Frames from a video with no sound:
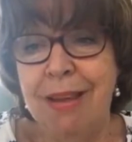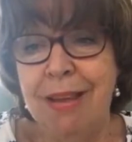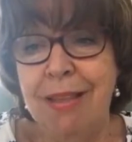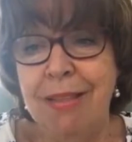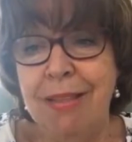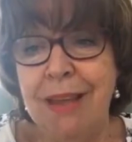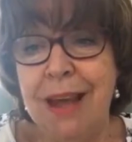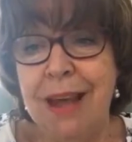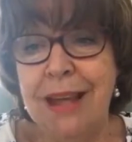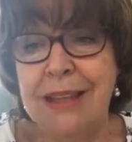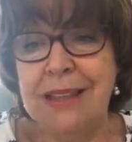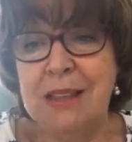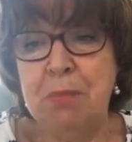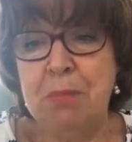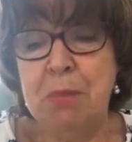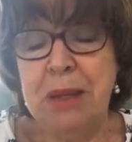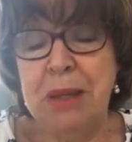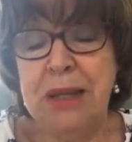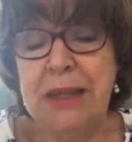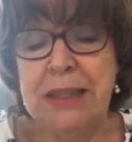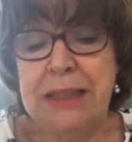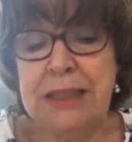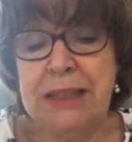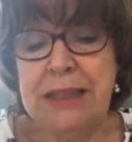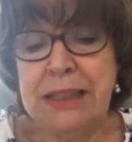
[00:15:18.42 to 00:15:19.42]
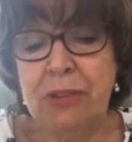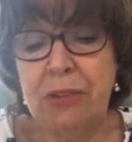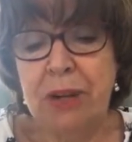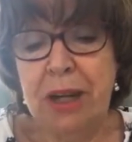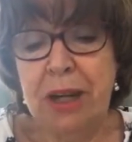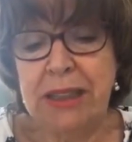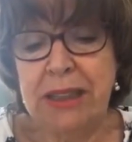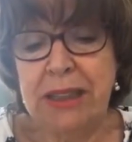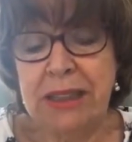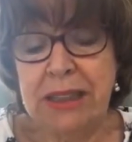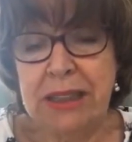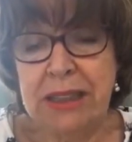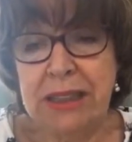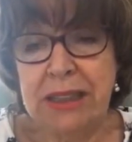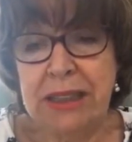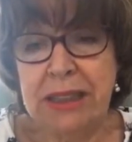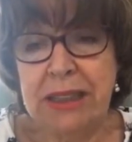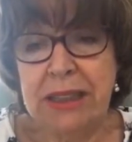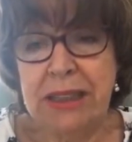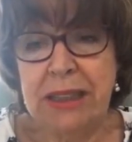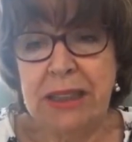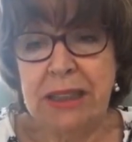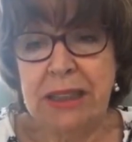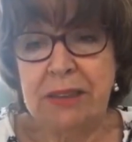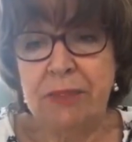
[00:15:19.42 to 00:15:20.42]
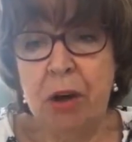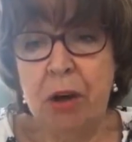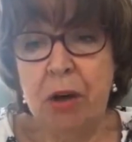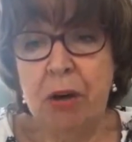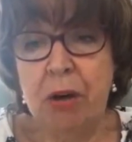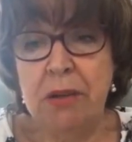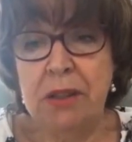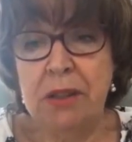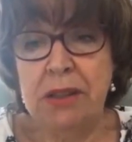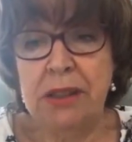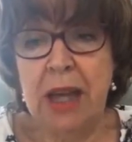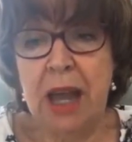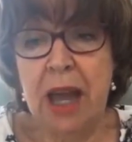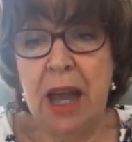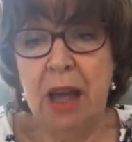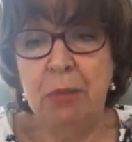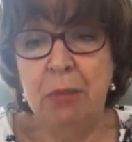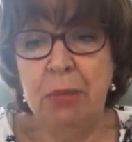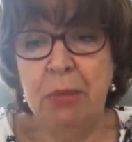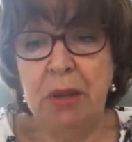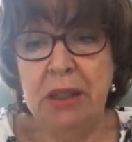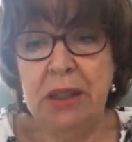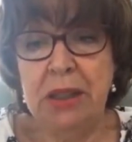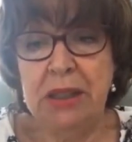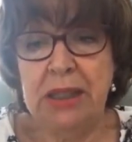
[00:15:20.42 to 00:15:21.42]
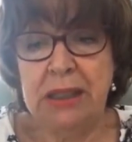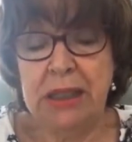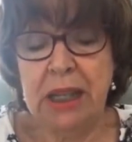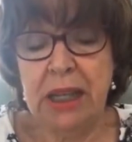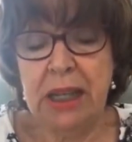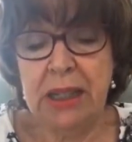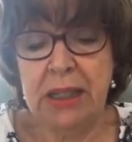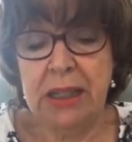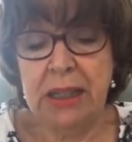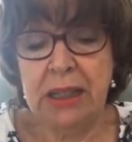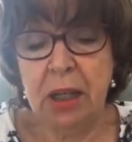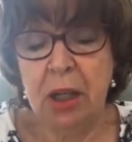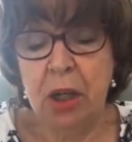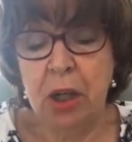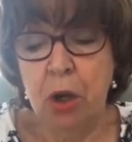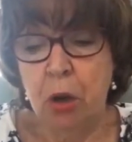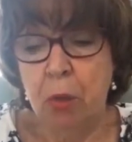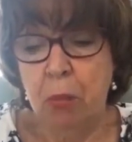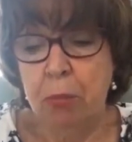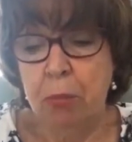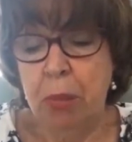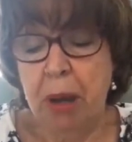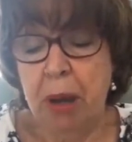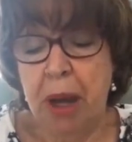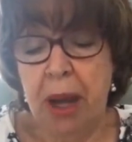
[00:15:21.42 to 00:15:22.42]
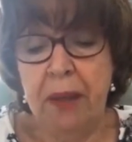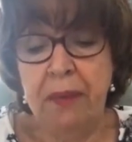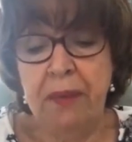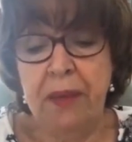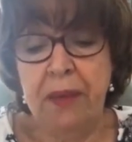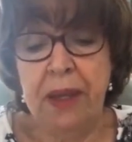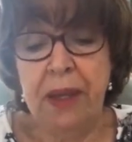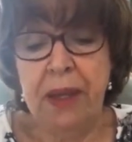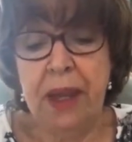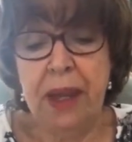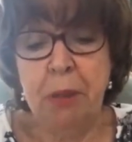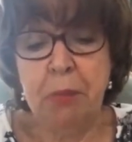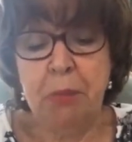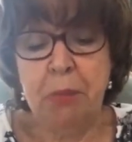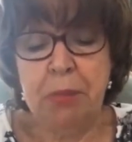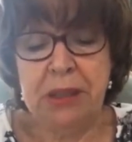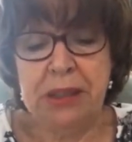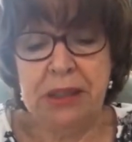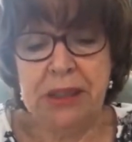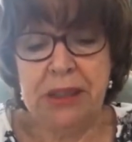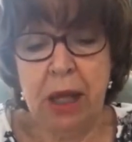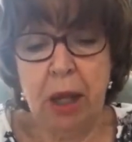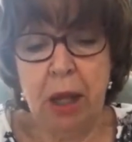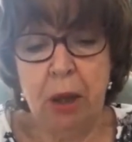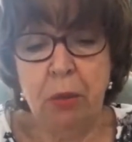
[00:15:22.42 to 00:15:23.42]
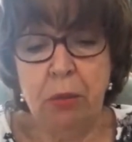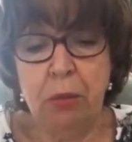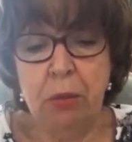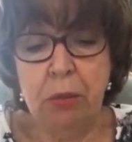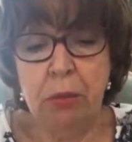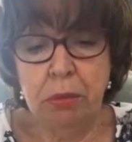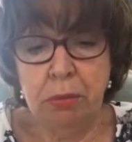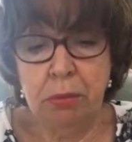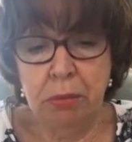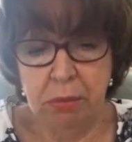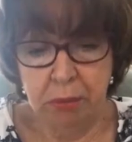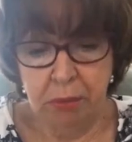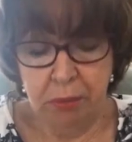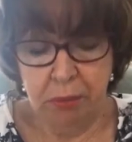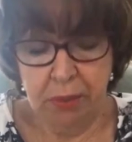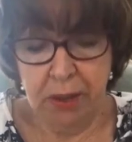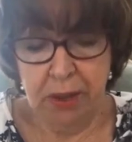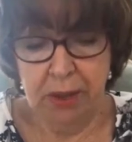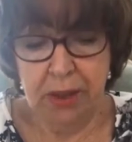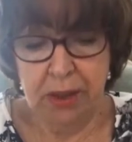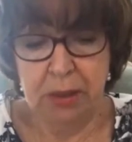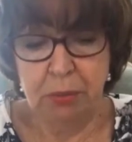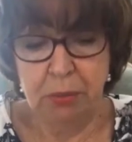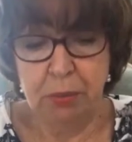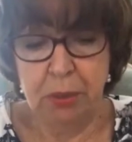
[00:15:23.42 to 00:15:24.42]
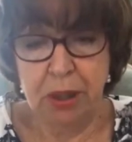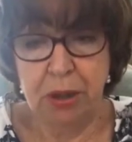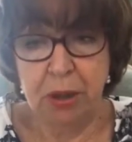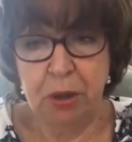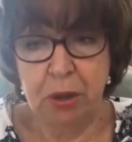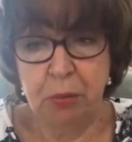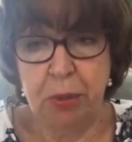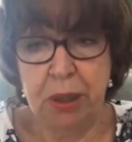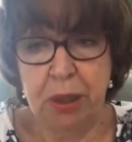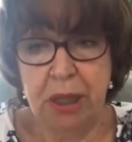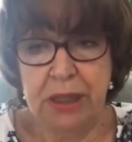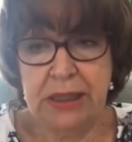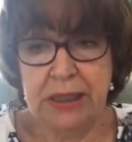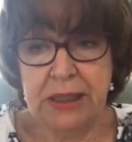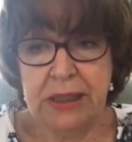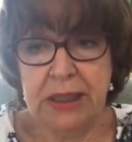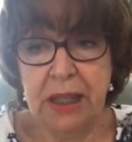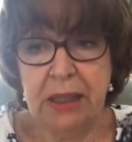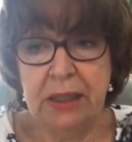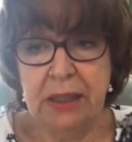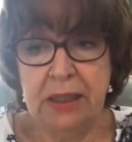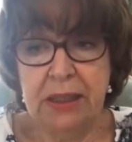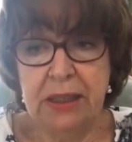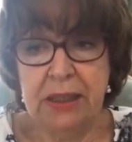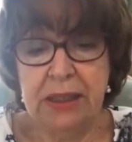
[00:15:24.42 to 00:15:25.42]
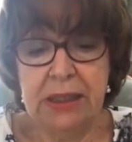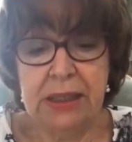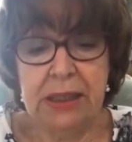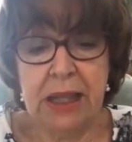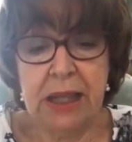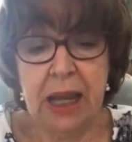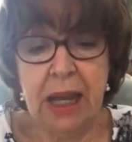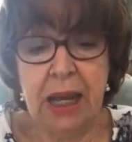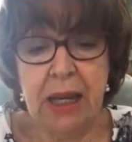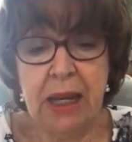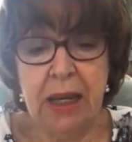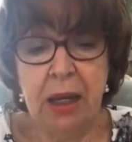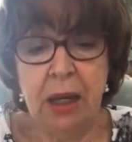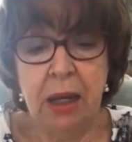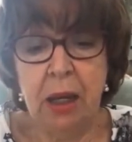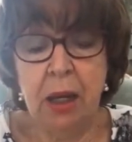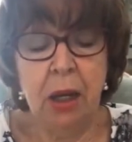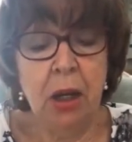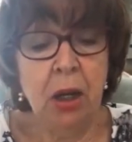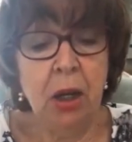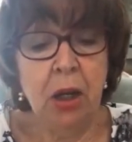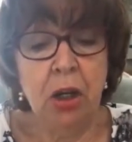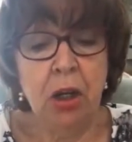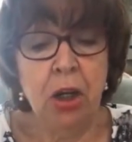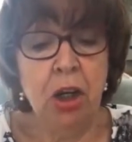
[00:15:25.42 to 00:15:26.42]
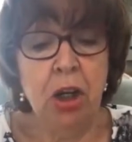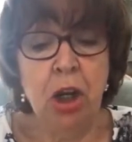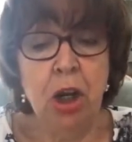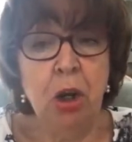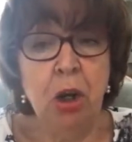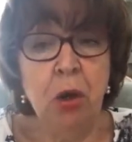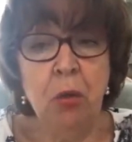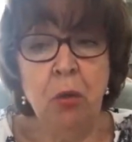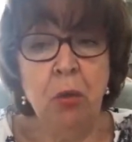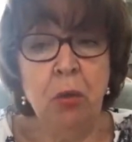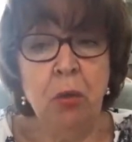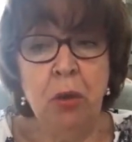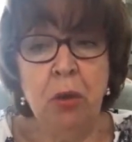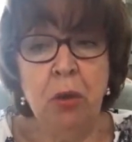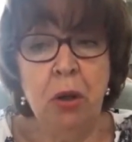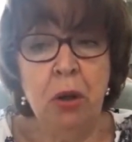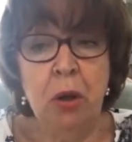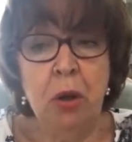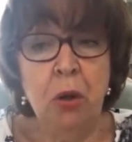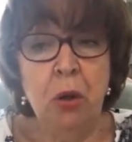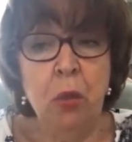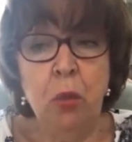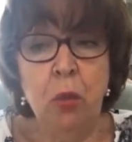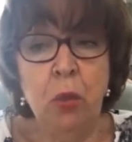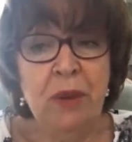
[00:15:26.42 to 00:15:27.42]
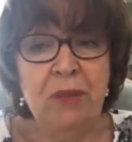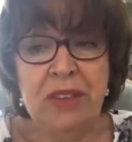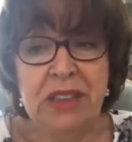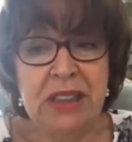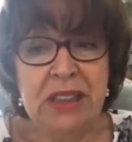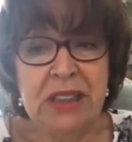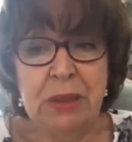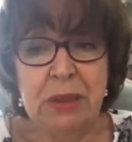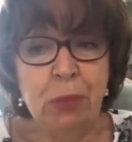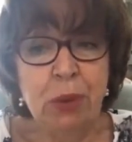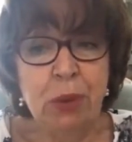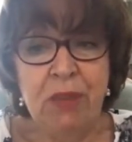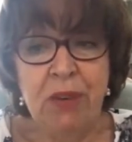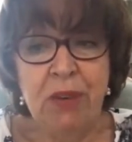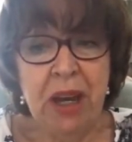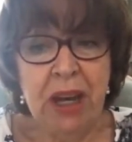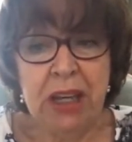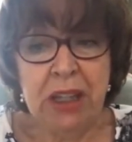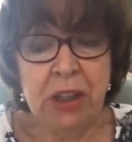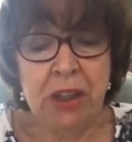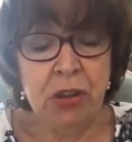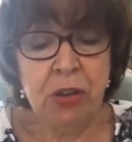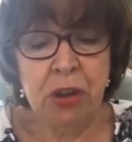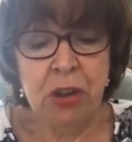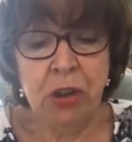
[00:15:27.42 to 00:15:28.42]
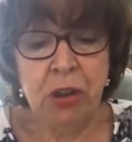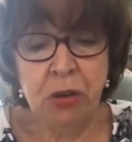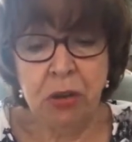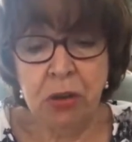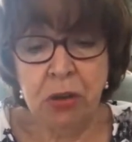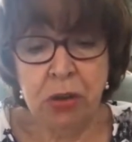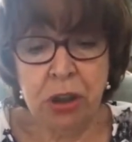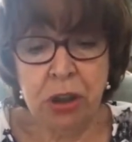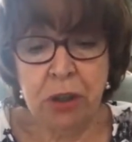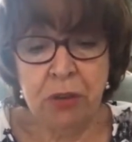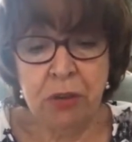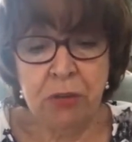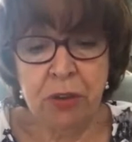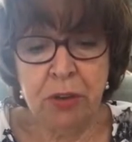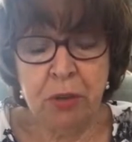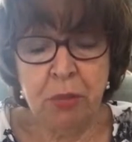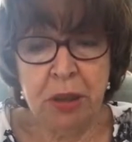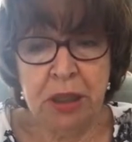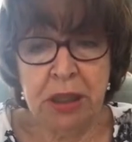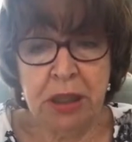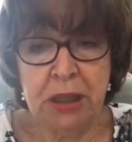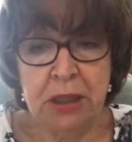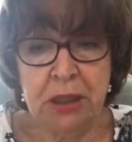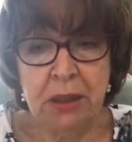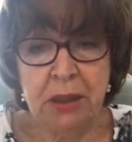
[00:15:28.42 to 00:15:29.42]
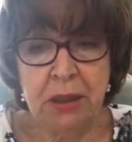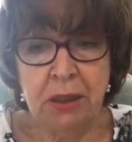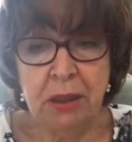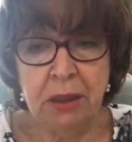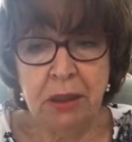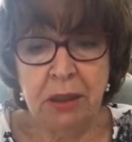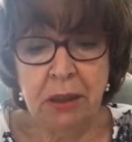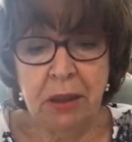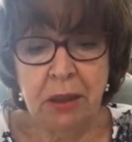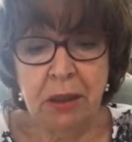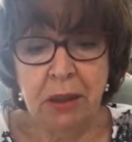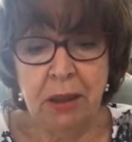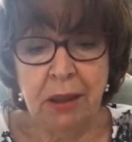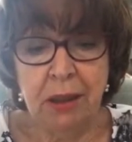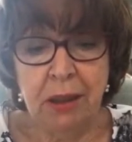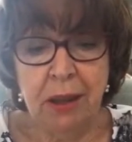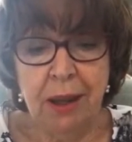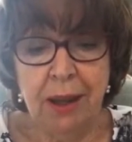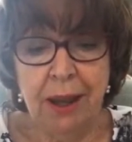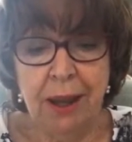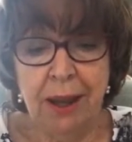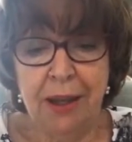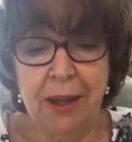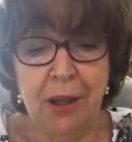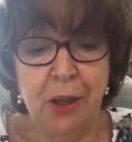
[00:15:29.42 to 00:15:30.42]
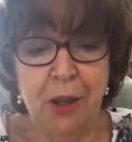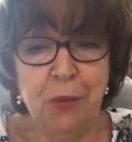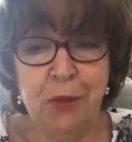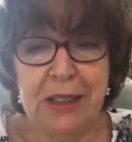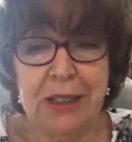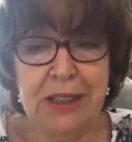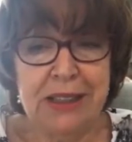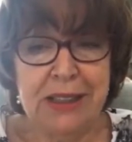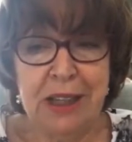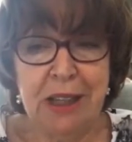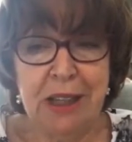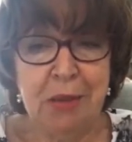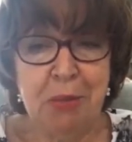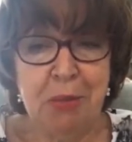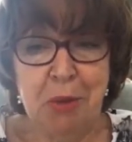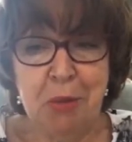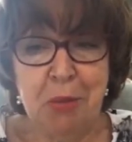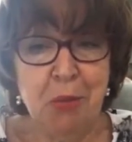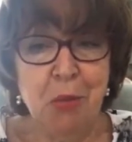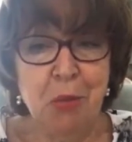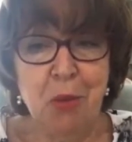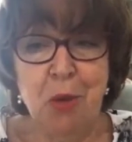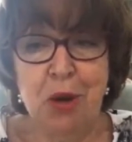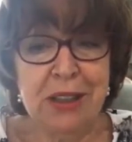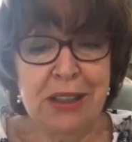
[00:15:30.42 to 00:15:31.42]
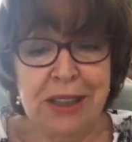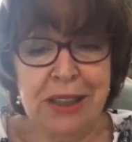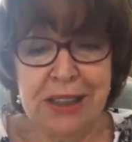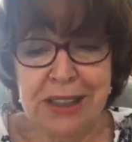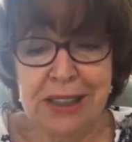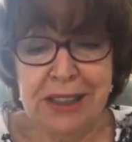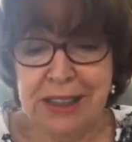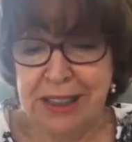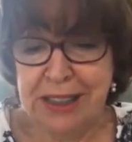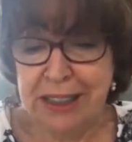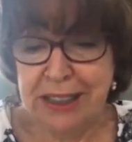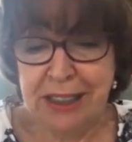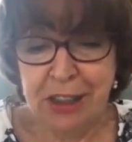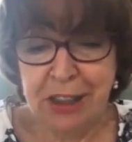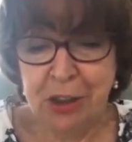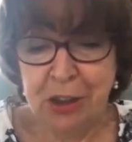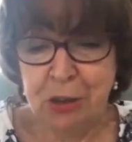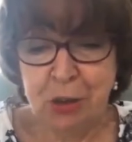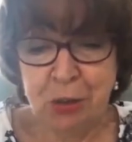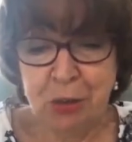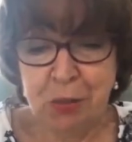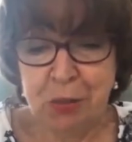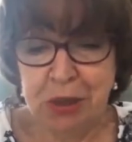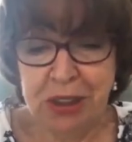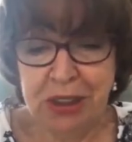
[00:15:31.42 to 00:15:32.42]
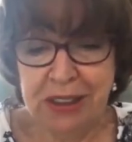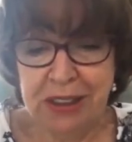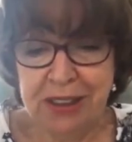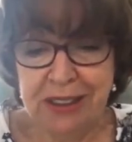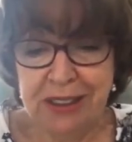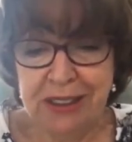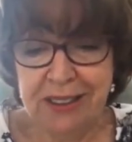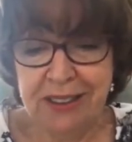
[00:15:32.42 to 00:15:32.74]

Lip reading: that's been discredited, as far as I'm concerned, by the IPSO, the Independent Press Standard, saying, we've heard a recording of the meeting, and Louise Ellman wasn't interrupted.